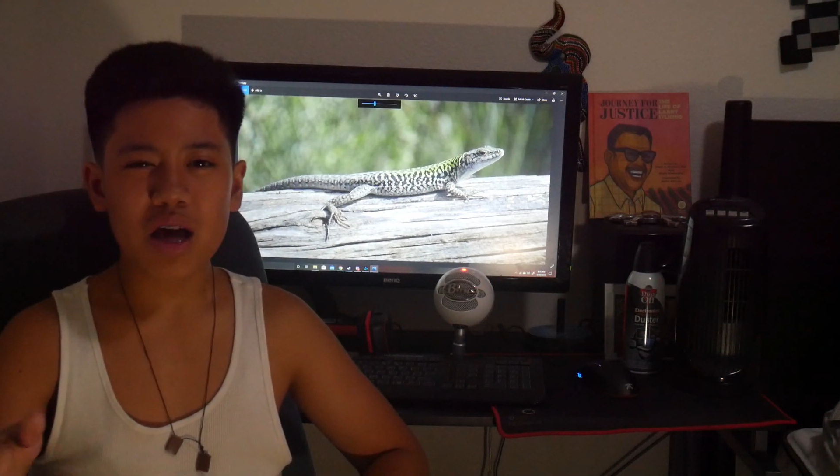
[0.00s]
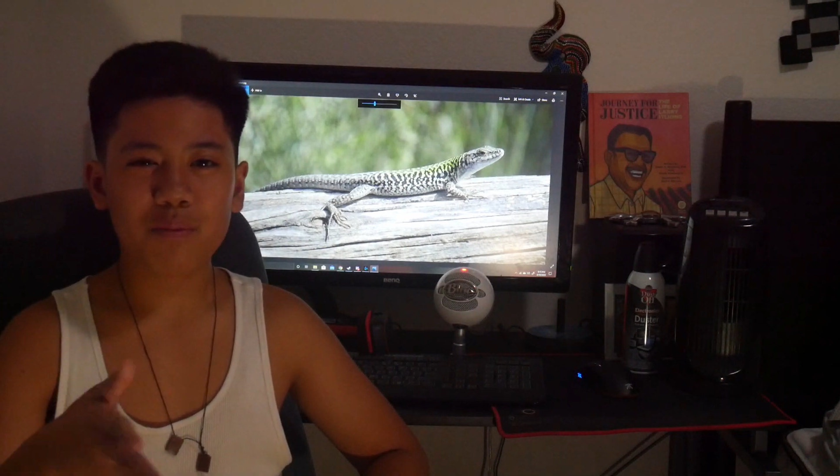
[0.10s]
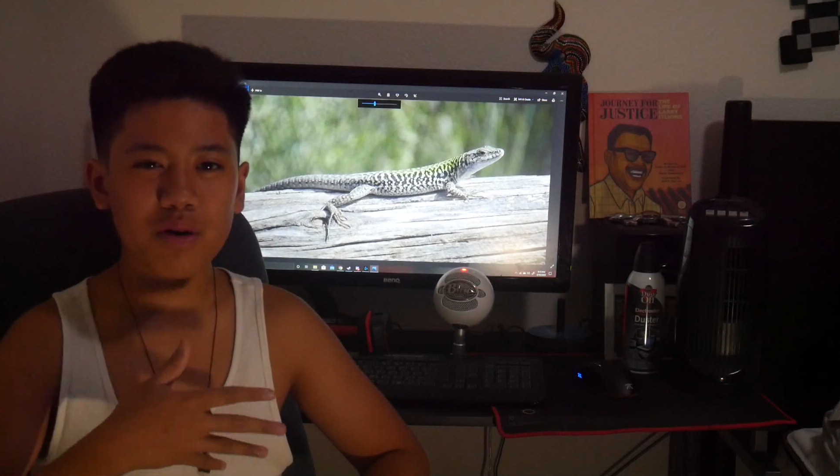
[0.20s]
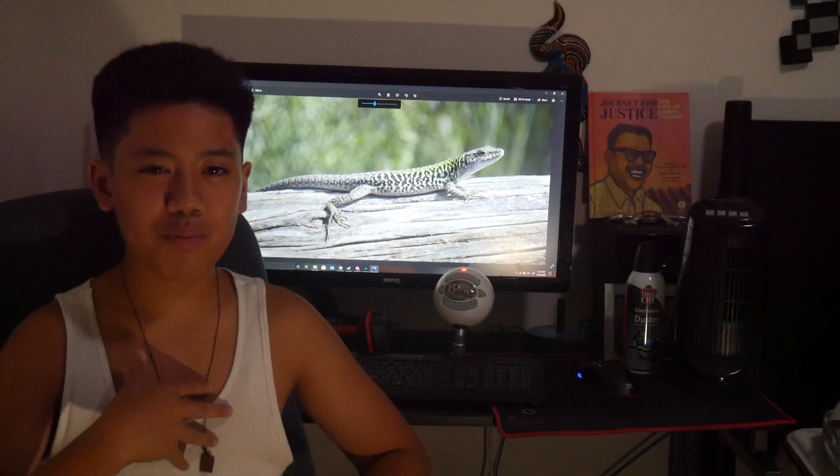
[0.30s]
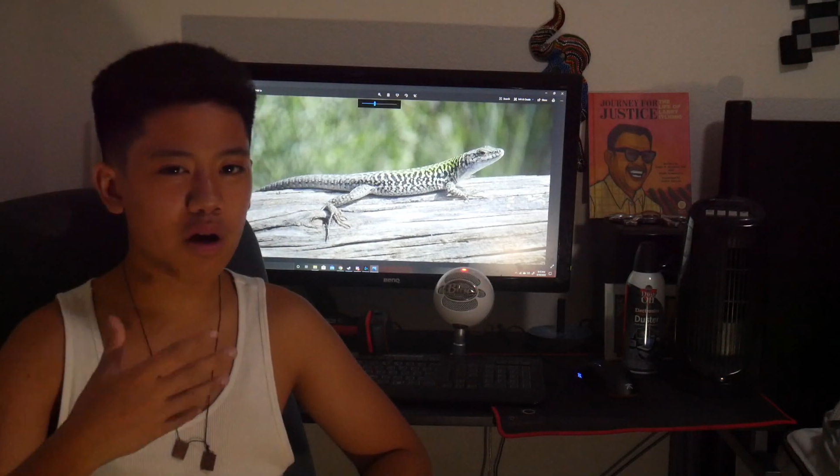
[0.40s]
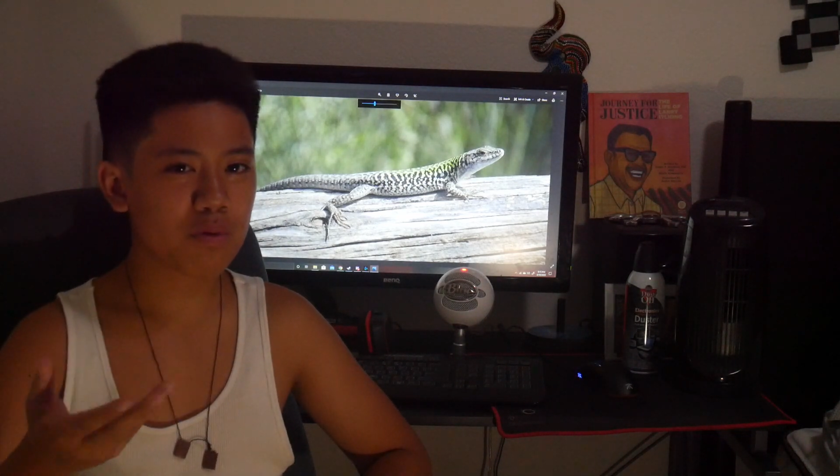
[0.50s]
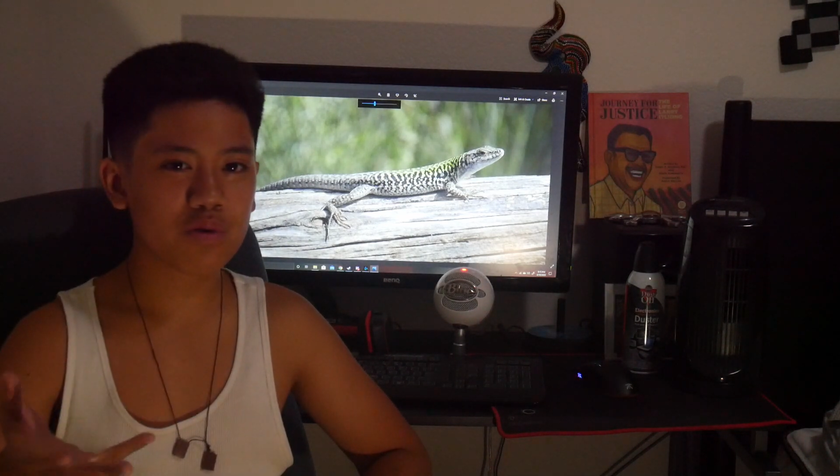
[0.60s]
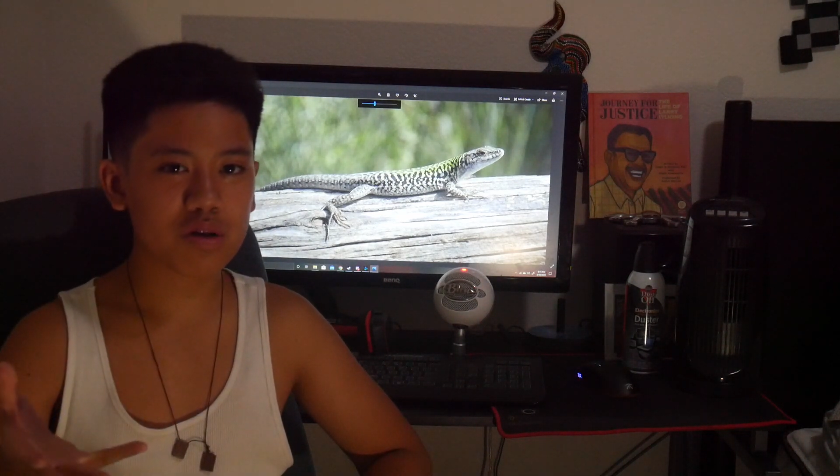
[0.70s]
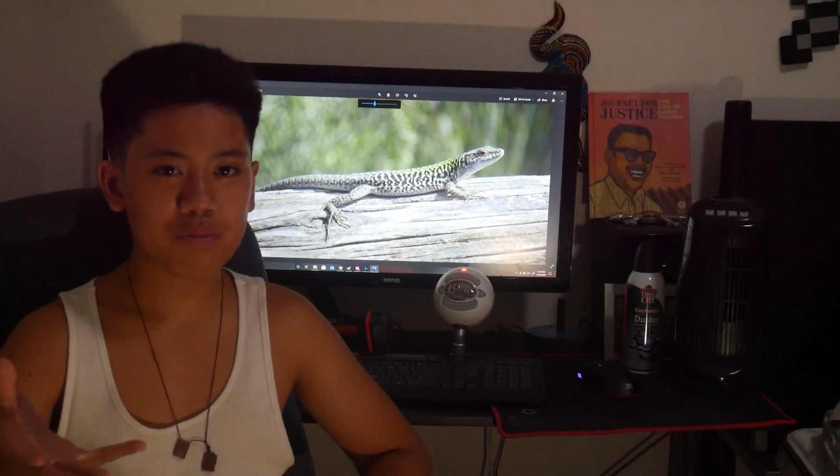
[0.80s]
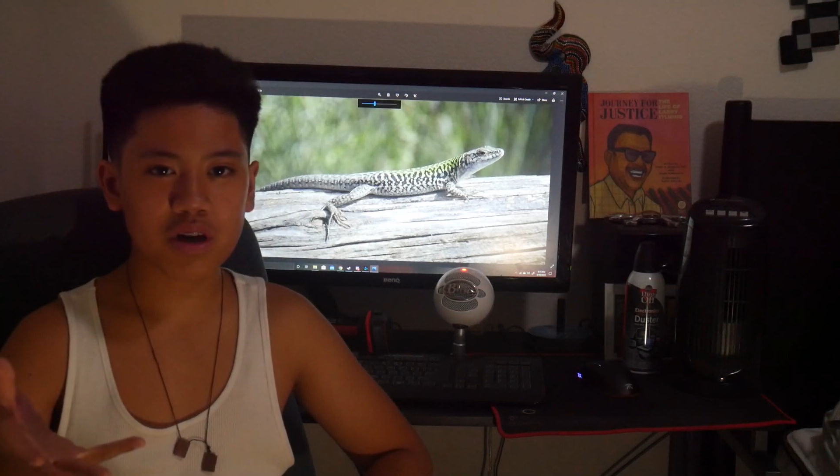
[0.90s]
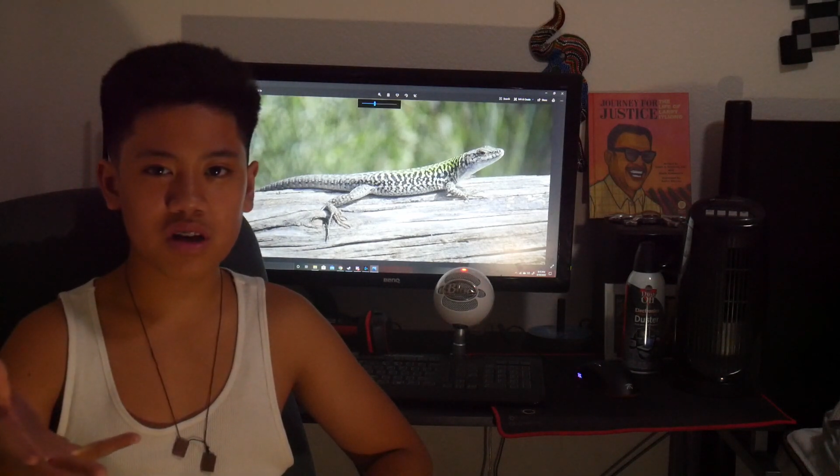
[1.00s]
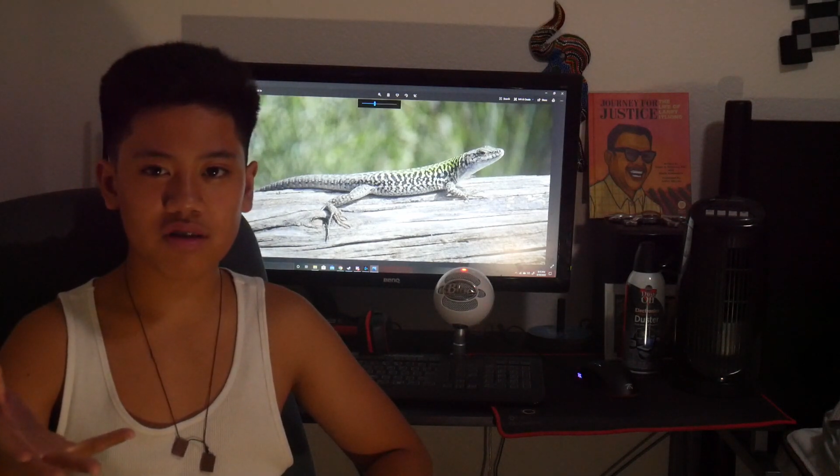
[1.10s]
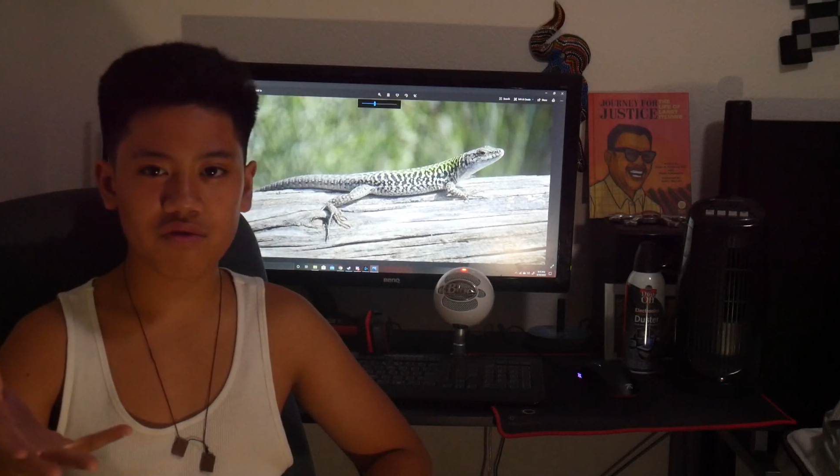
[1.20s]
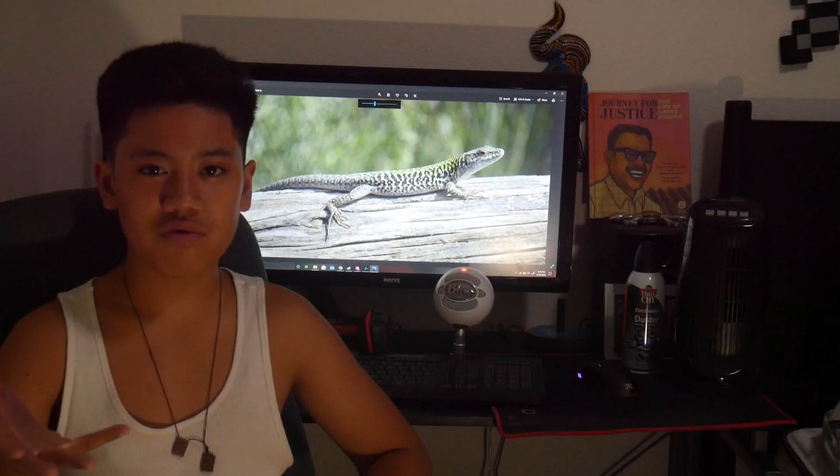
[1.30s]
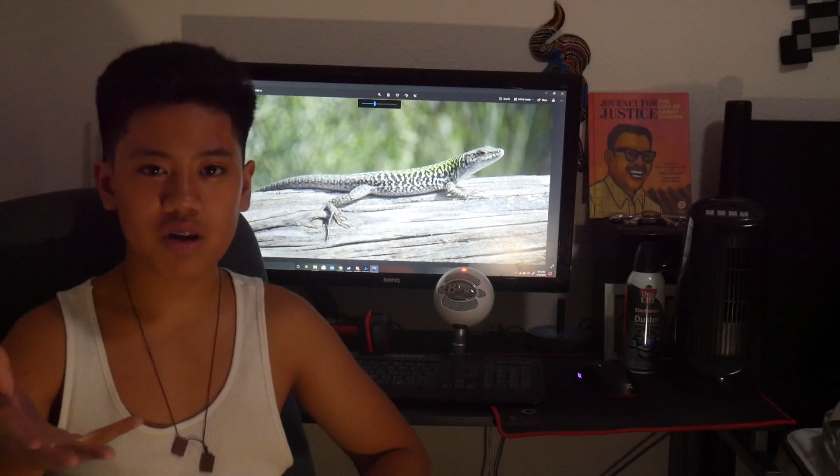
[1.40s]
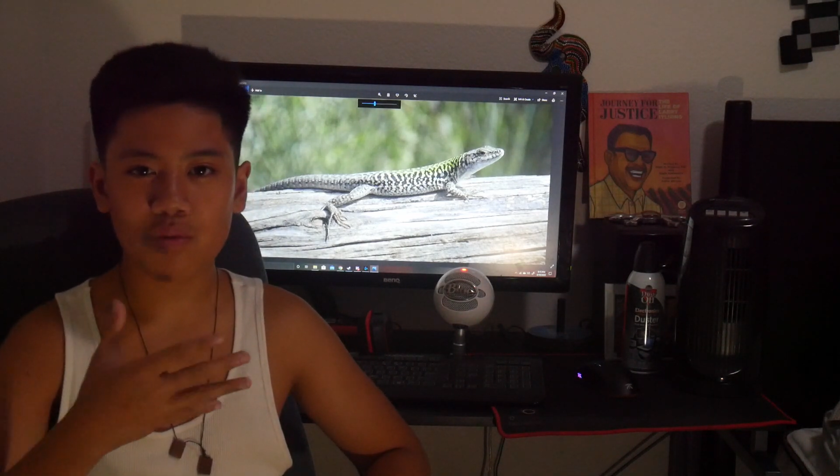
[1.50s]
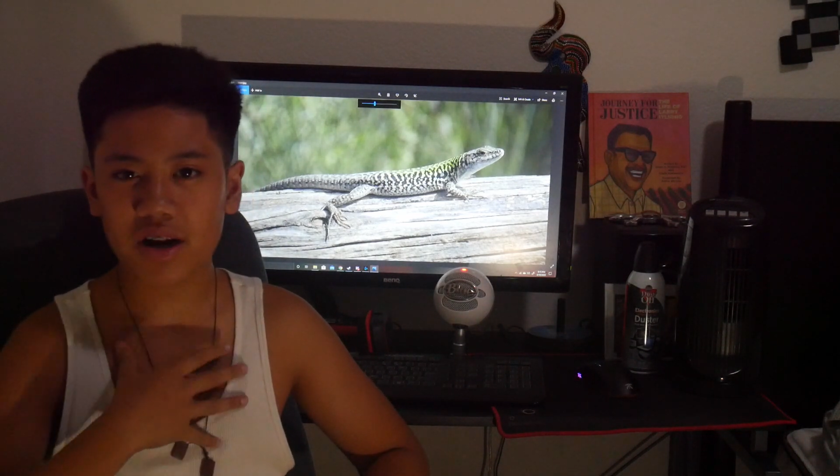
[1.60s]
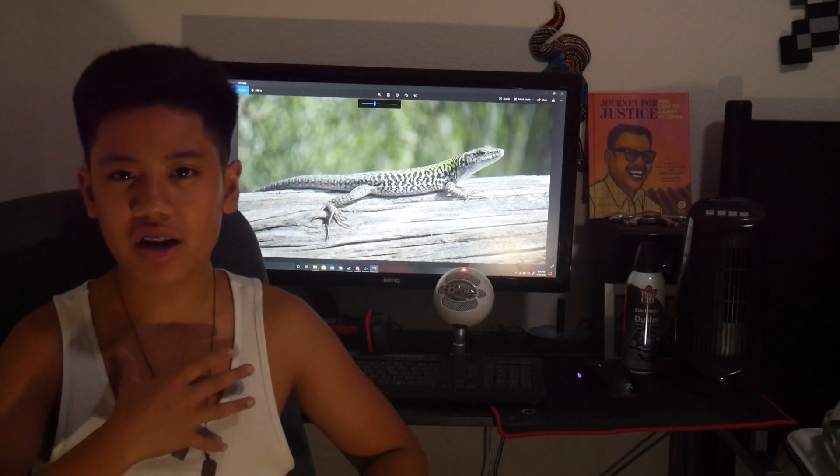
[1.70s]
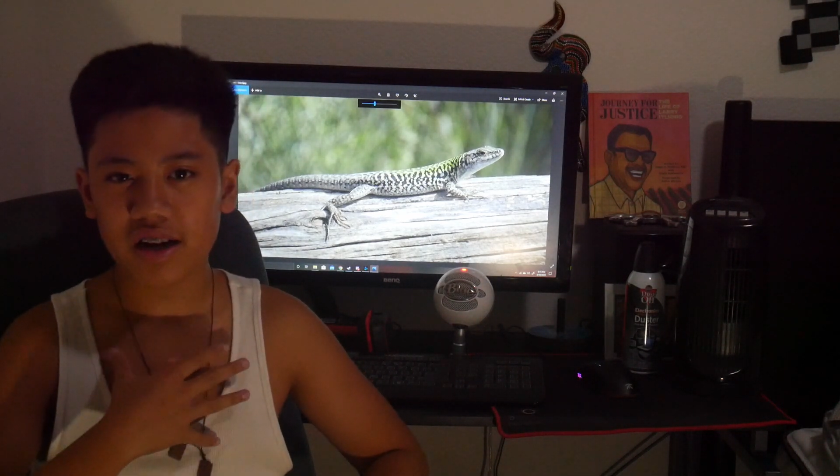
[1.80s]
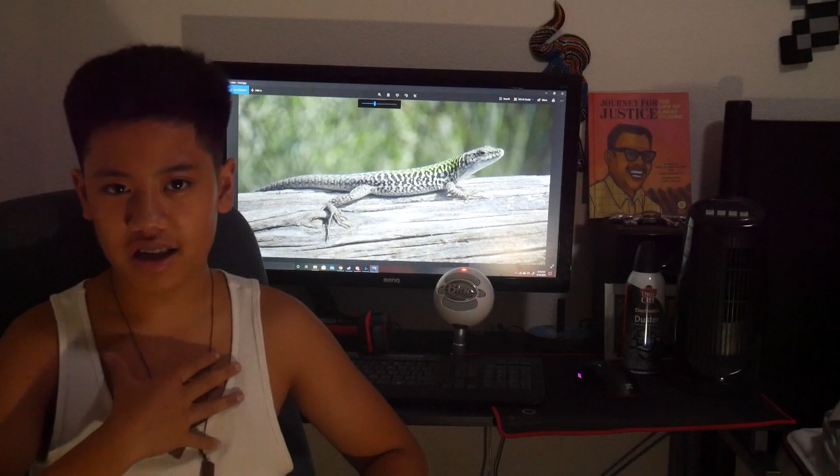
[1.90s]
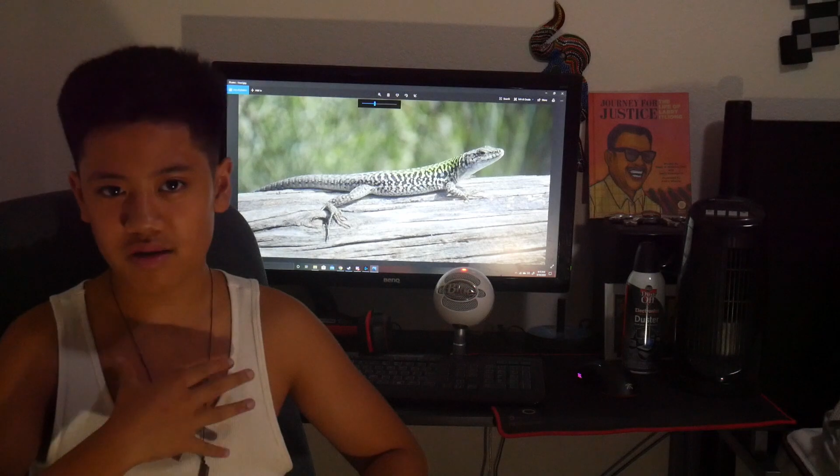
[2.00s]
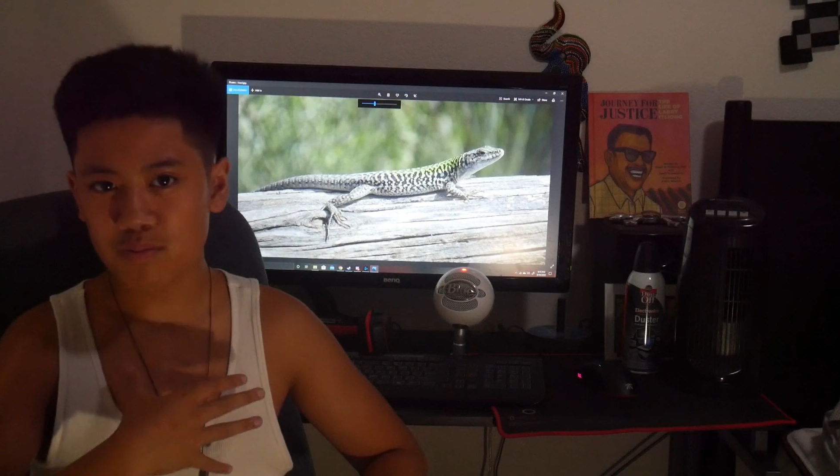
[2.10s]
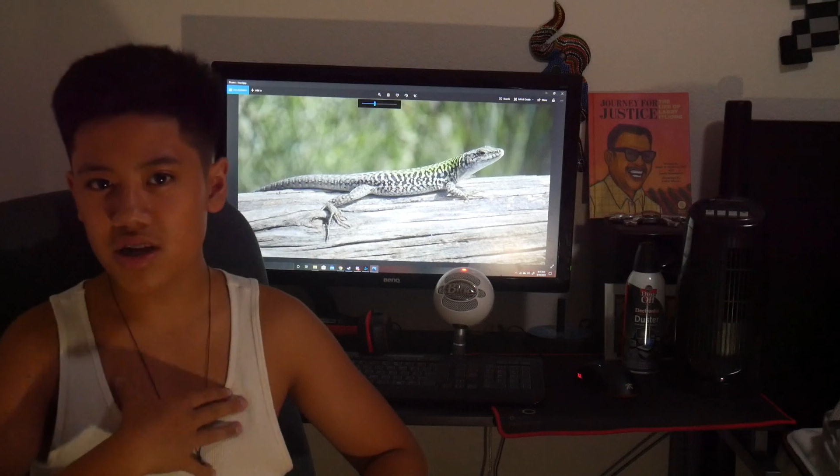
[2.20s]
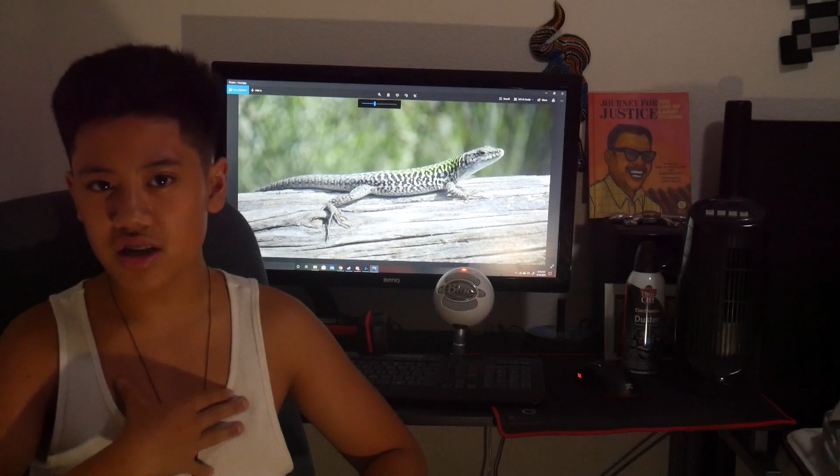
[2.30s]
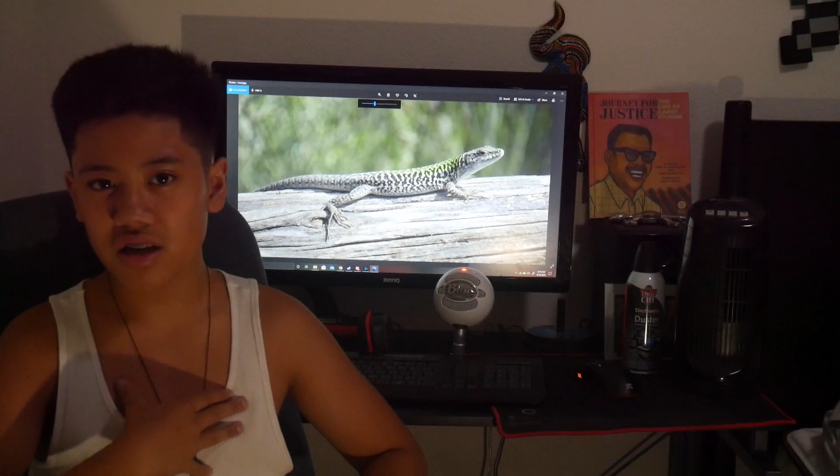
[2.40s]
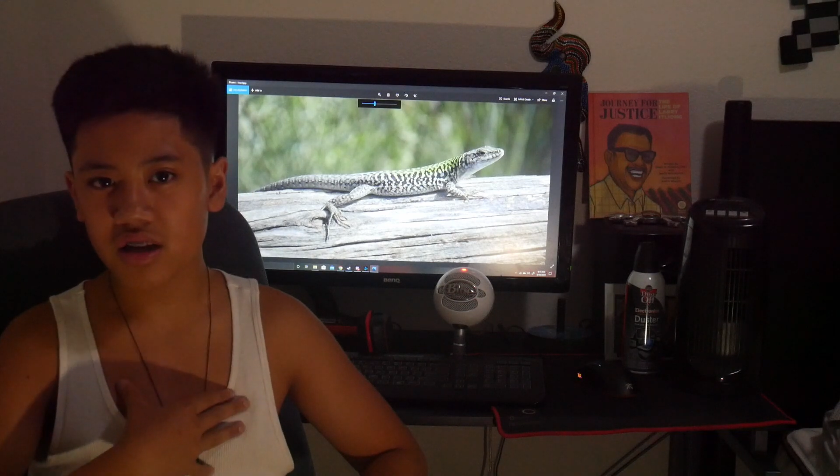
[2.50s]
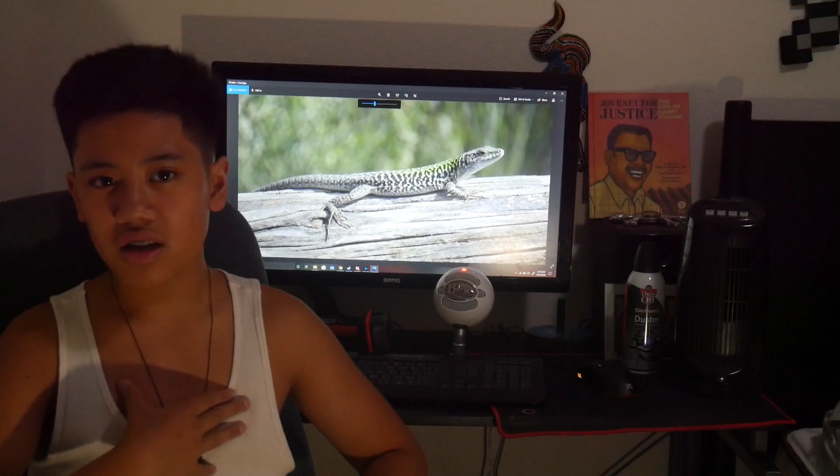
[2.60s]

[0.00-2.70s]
but it probably wasn't because of they recognized me,